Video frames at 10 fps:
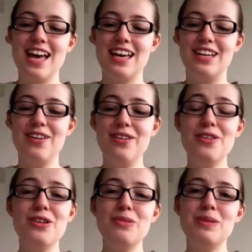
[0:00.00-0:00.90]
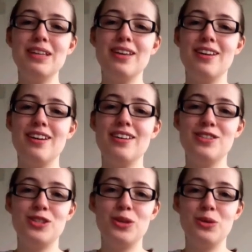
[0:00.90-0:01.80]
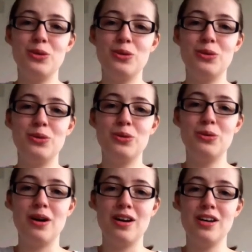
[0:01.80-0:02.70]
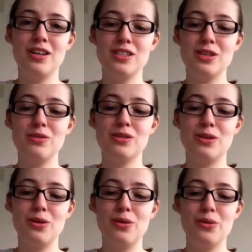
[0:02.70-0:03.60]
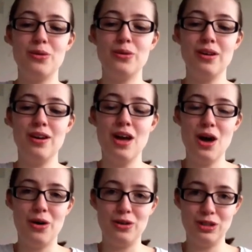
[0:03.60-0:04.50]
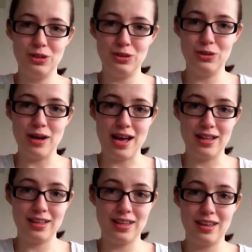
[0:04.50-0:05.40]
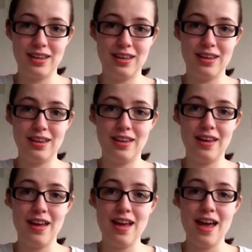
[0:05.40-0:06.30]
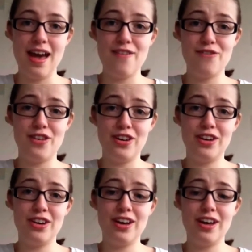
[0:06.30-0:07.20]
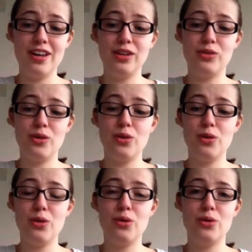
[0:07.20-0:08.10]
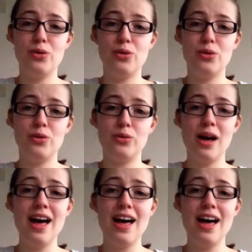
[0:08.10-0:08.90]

And all because you are so slow. On you algae and fungi grow.